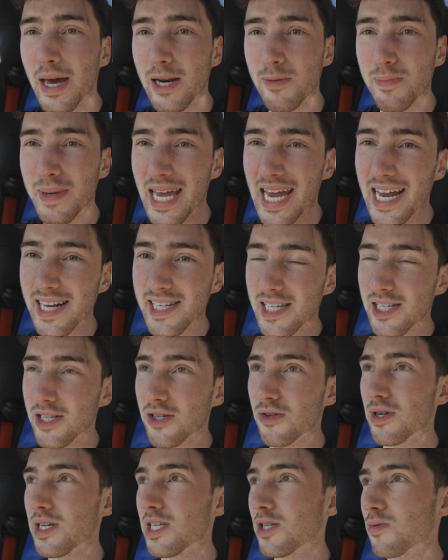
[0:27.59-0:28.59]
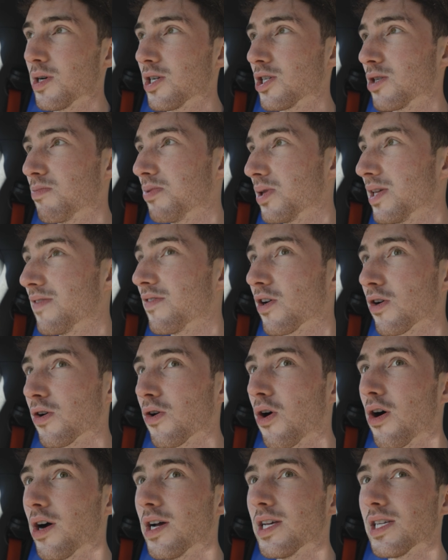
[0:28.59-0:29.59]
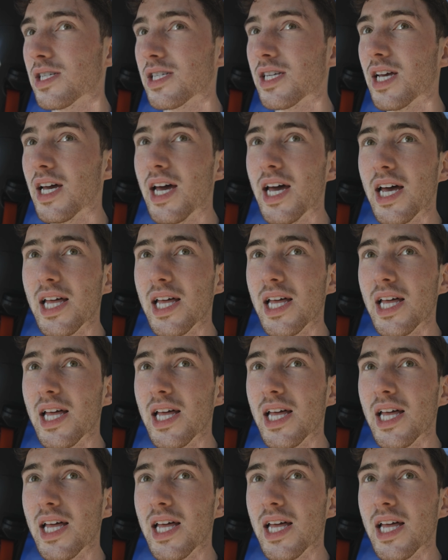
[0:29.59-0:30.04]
meant to be 18 degrees, which believe it or not is